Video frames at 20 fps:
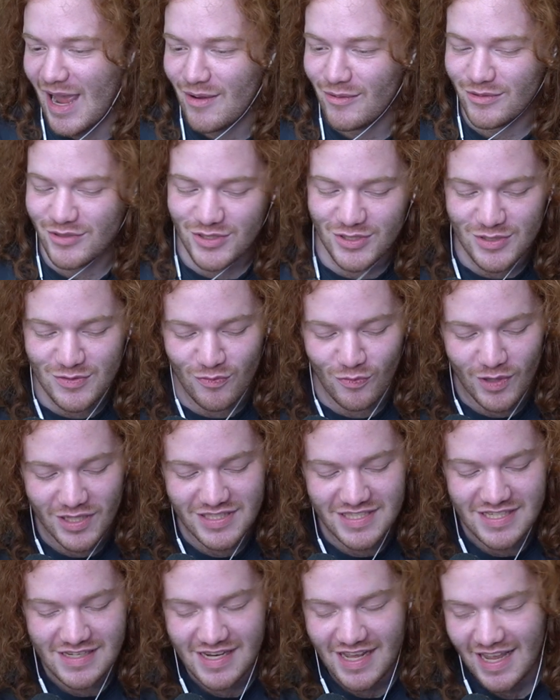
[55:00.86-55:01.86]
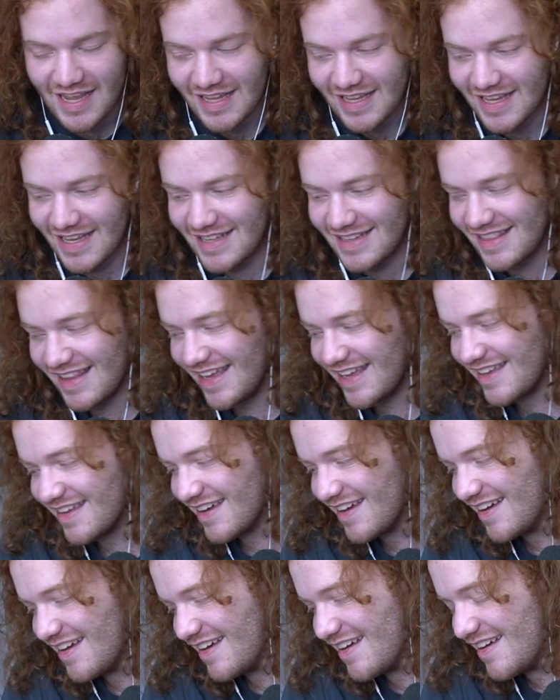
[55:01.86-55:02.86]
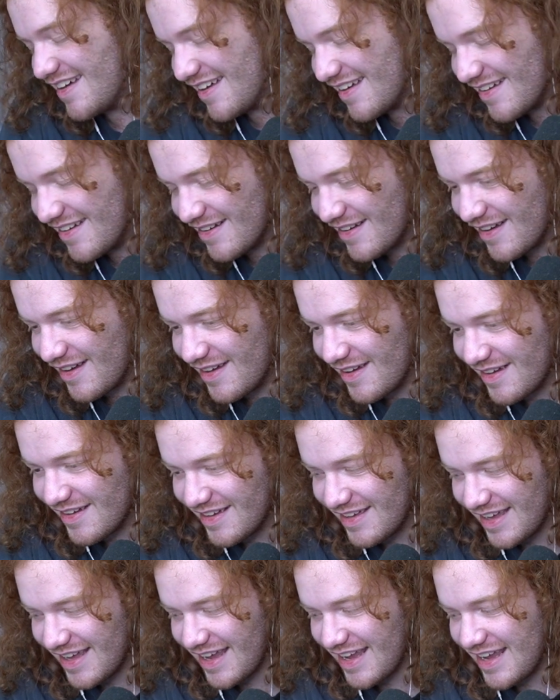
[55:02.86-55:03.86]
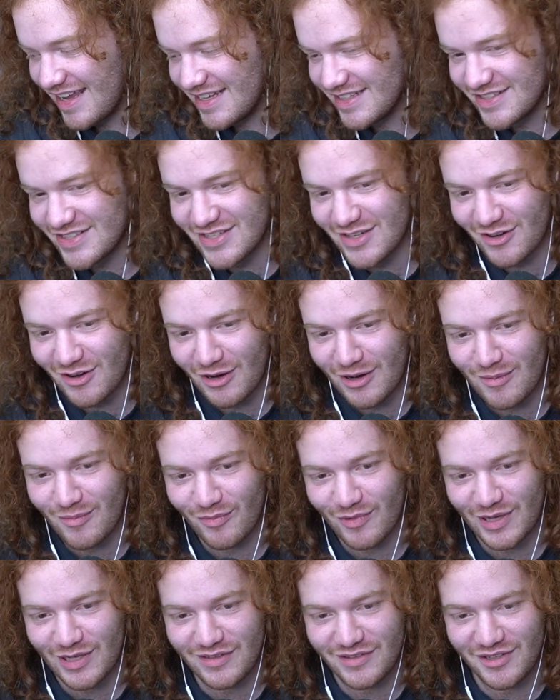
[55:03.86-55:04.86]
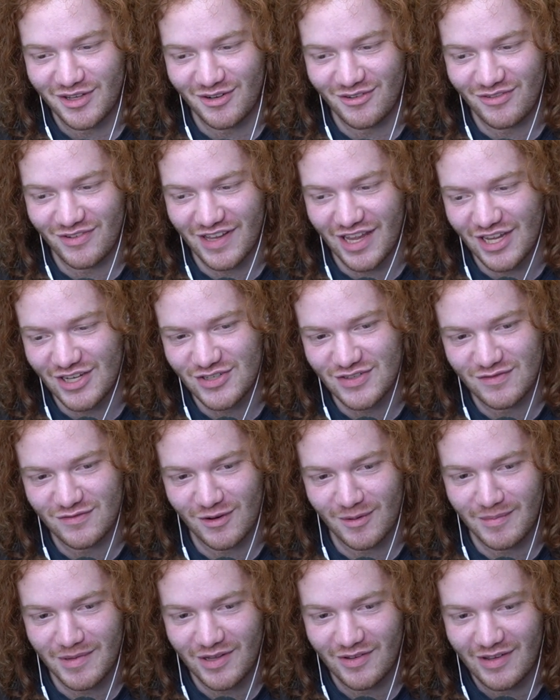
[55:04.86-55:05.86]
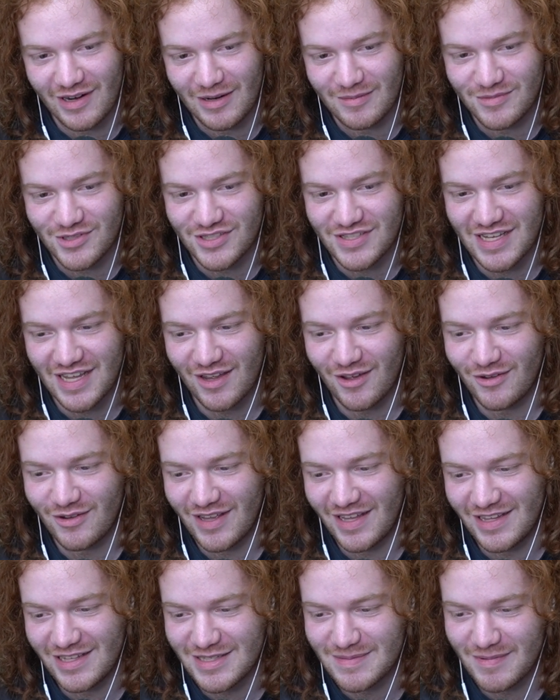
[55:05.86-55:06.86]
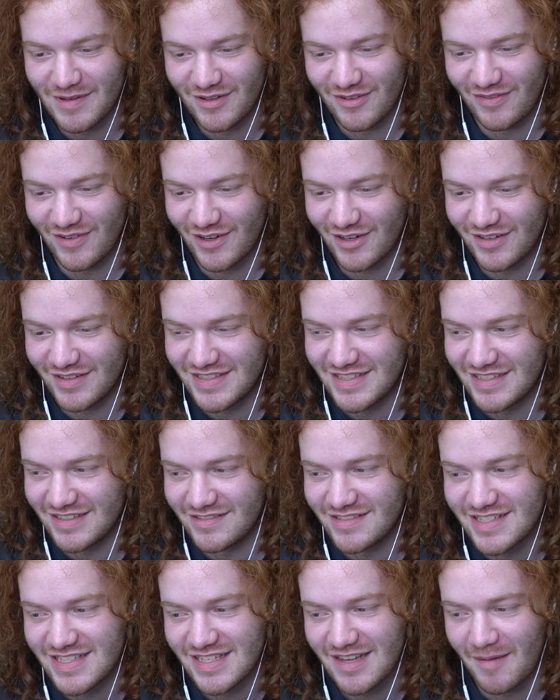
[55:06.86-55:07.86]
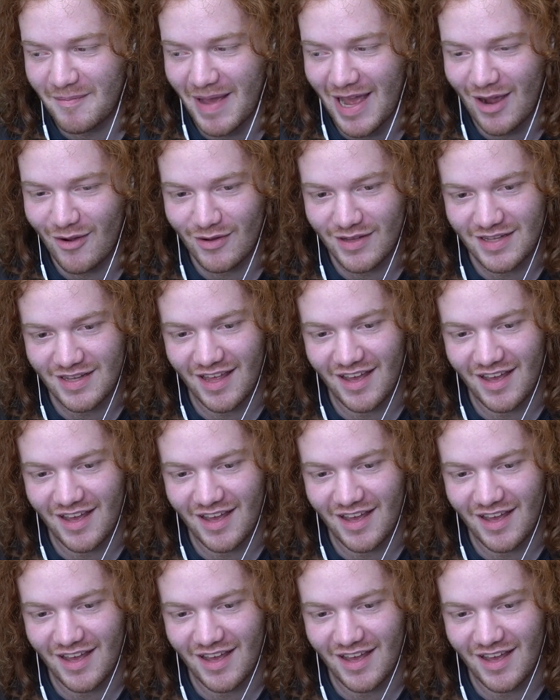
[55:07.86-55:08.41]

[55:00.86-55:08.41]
I will just once a day get like a, a Instagram reel notification from you, and I'm just like, okay, this motherfucker is still somehow